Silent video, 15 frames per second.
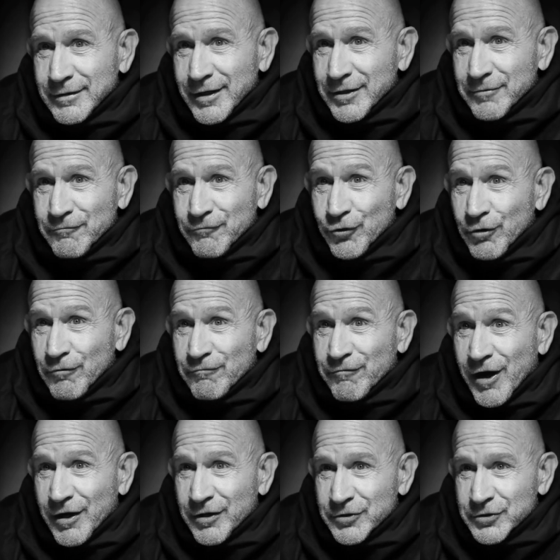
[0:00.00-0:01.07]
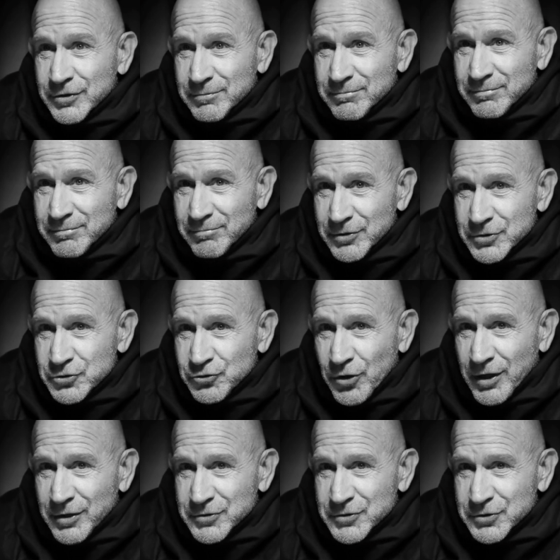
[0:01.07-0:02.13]
and full of fond
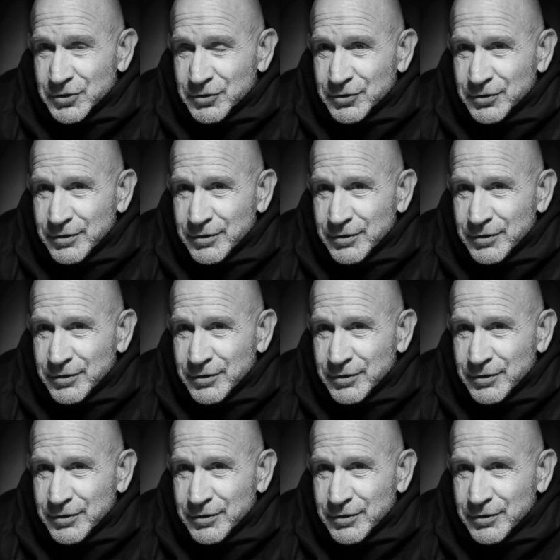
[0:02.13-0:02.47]
mistrust,